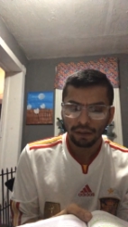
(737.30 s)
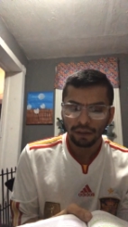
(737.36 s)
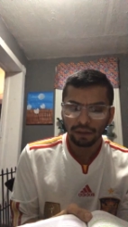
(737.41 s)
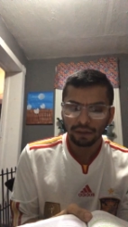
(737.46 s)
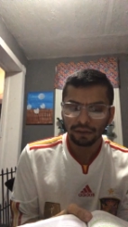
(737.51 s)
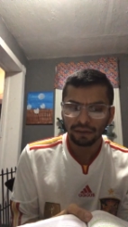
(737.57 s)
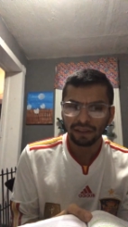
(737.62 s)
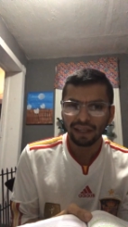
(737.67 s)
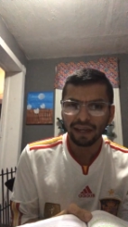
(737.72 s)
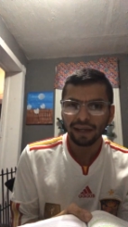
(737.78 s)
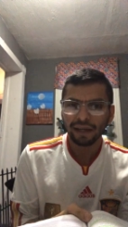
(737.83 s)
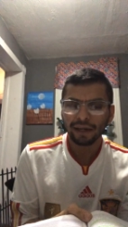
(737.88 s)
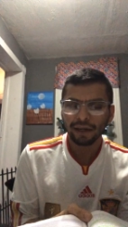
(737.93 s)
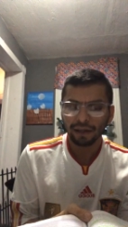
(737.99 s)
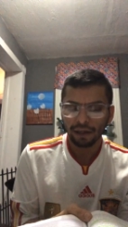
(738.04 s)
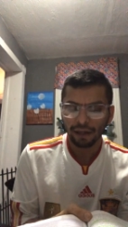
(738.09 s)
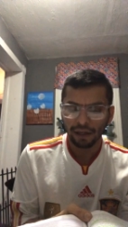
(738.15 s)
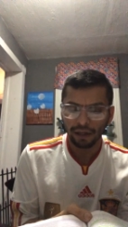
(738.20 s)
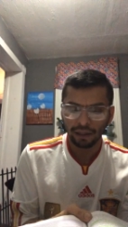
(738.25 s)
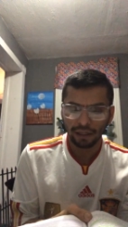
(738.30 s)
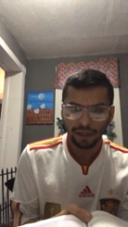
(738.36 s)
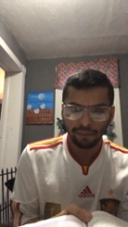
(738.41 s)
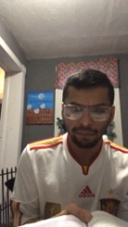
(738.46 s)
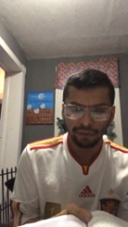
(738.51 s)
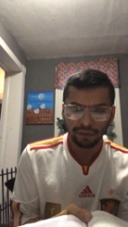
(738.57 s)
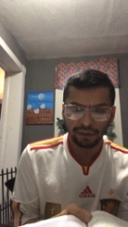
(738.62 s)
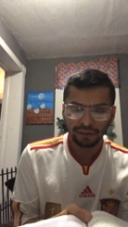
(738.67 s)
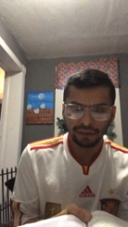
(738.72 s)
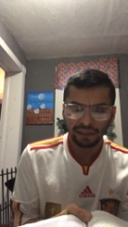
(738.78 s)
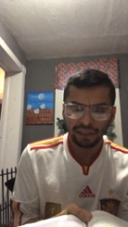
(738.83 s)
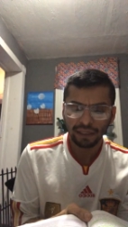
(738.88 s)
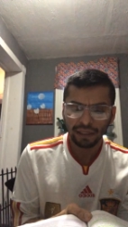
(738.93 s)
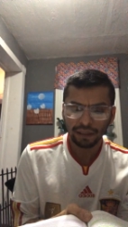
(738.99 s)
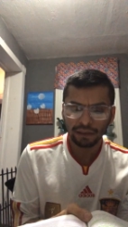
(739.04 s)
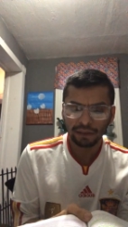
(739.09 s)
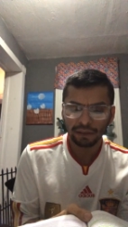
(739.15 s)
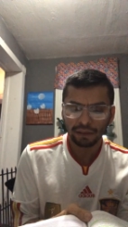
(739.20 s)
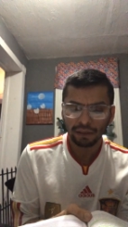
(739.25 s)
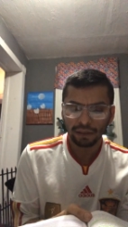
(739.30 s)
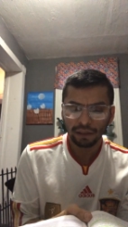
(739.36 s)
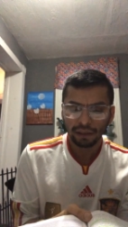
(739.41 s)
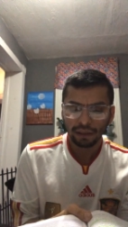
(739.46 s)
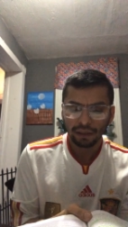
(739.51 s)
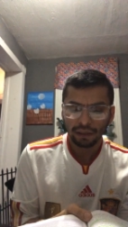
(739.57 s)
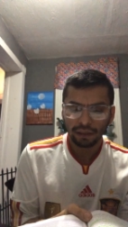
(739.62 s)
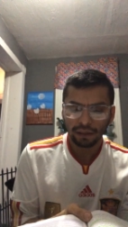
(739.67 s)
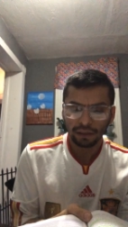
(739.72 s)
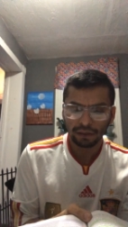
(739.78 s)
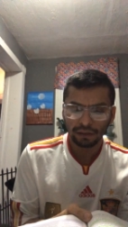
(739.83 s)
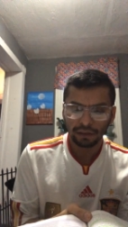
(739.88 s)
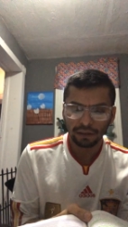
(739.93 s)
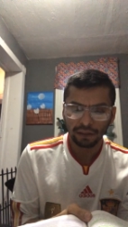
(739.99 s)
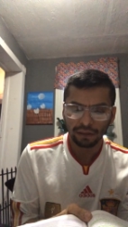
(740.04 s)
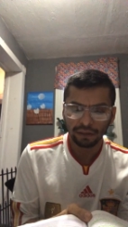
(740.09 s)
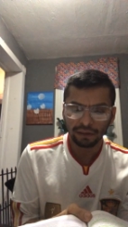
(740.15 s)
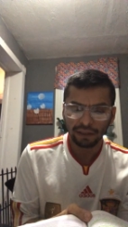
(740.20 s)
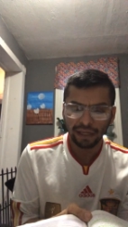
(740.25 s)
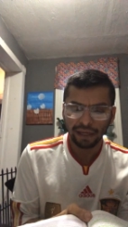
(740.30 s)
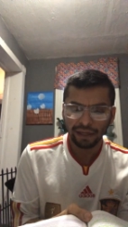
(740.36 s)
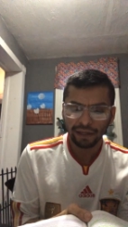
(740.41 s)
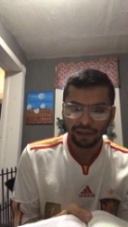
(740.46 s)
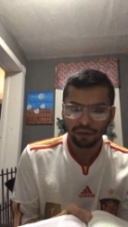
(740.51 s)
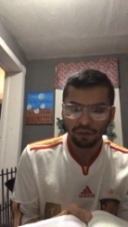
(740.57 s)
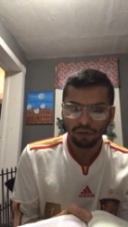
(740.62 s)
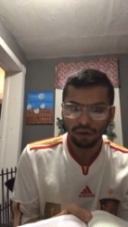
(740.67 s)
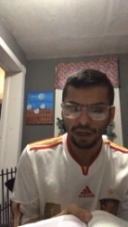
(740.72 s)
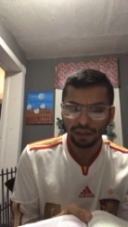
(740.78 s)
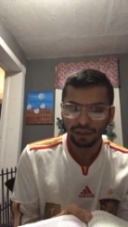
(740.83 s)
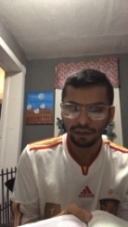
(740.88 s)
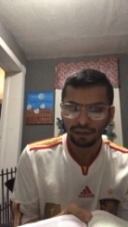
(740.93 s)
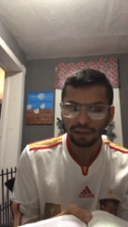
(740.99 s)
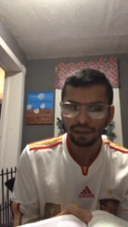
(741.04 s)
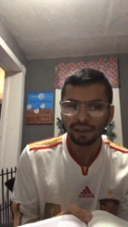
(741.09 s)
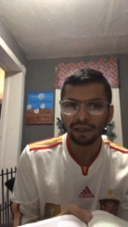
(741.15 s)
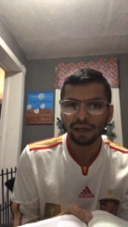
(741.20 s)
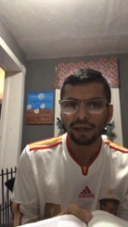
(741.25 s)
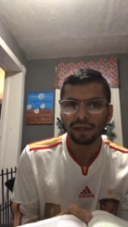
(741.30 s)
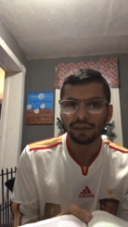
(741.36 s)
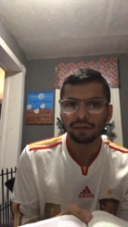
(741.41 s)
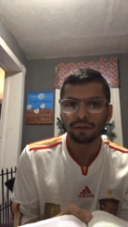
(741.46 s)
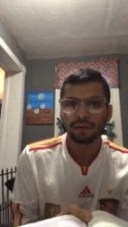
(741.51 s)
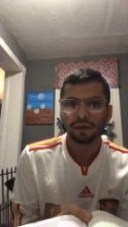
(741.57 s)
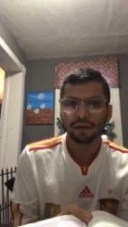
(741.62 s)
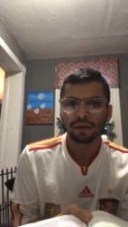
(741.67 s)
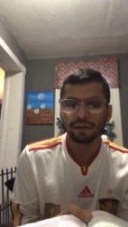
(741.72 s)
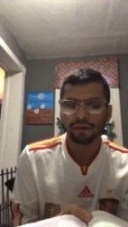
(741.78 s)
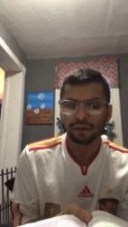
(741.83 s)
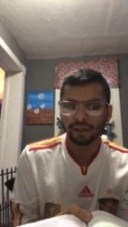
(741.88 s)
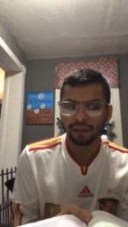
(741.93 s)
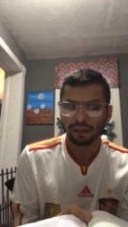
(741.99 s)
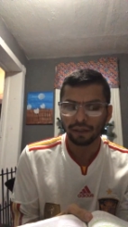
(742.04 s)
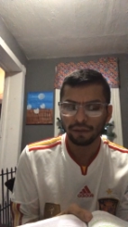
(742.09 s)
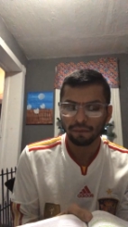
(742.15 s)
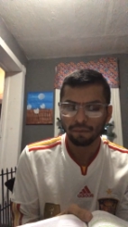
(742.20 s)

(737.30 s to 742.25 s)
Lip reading: Number 6 is data quality and integrity.